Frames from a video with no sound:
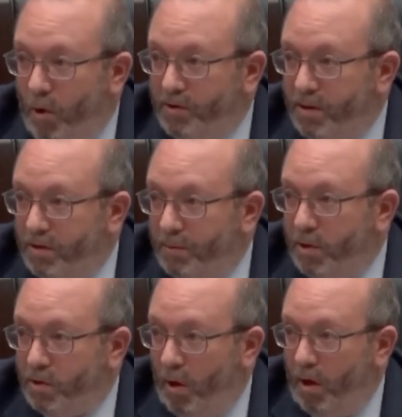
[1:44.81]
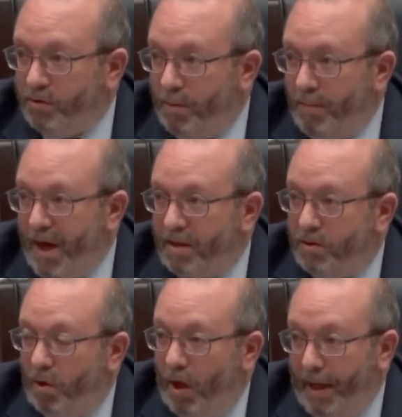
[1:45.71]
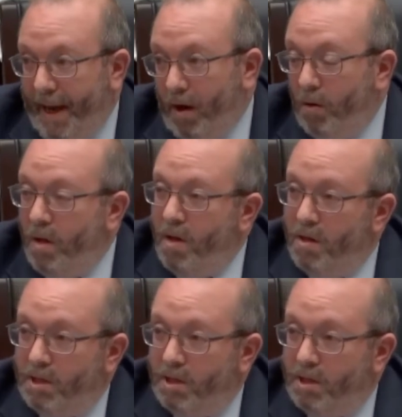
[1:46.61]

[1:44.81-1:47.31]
We are seeing some of those costs that are being passed along now,